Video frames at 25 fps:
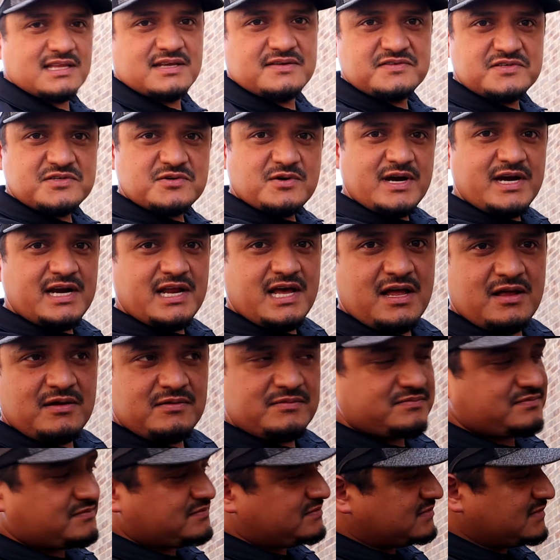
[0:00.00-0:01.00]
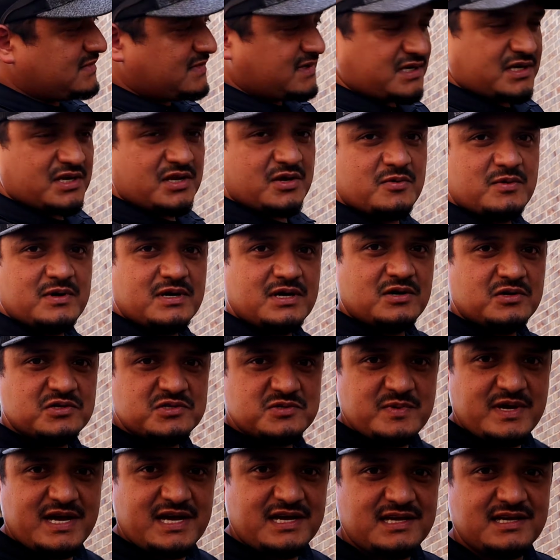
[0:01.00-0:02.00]
lifts right out, and the new one goes
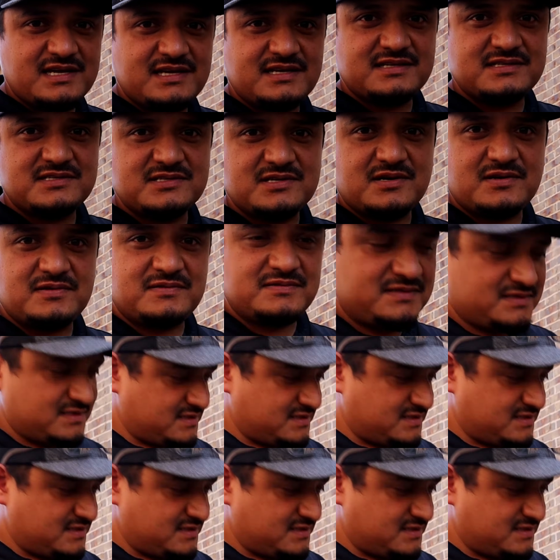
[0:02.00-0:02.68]
back in. So